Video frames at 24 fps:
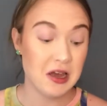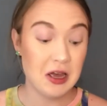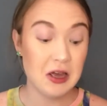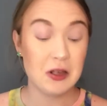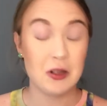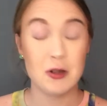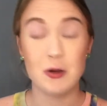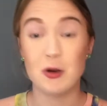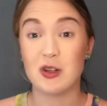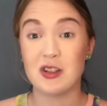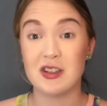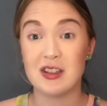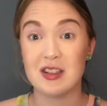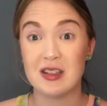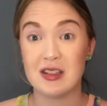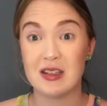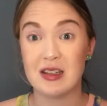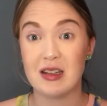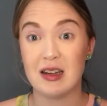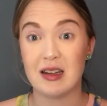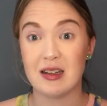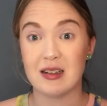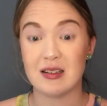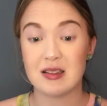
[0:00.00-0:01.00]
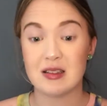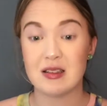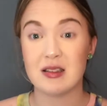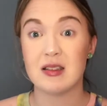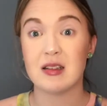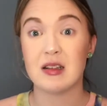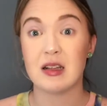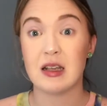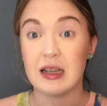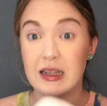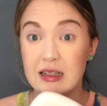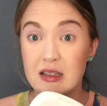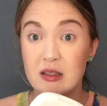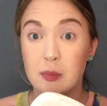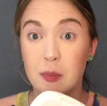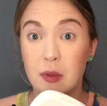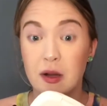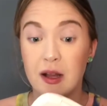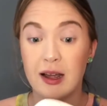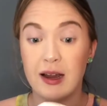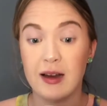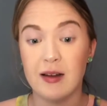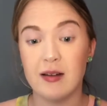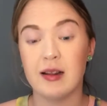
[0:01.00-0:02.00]
you can see it's
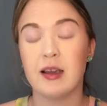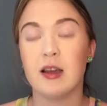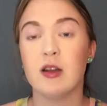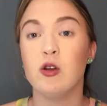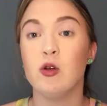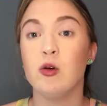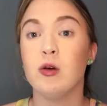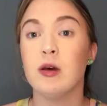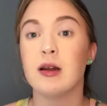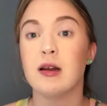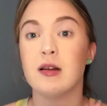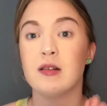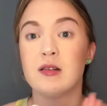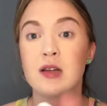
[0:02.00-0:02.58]
blinding and you get a